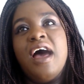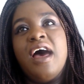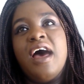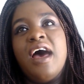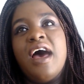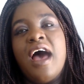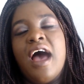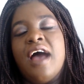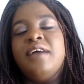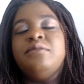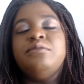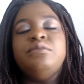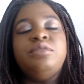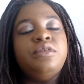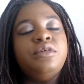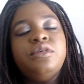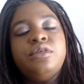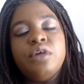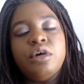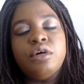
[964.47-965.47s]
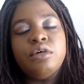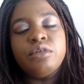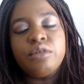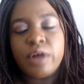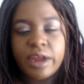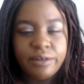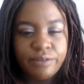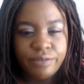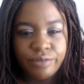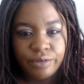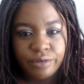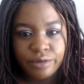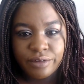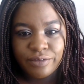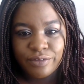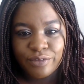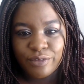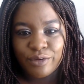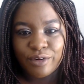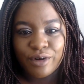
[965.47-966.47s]
I'm so grateful
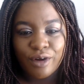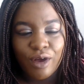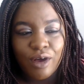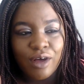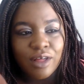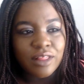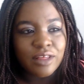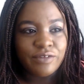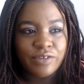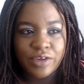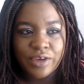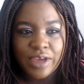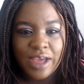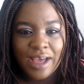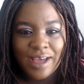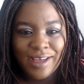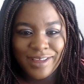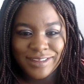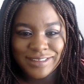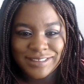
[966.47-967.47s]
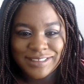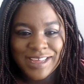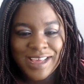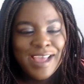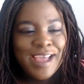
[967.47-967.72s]
for all of you guys.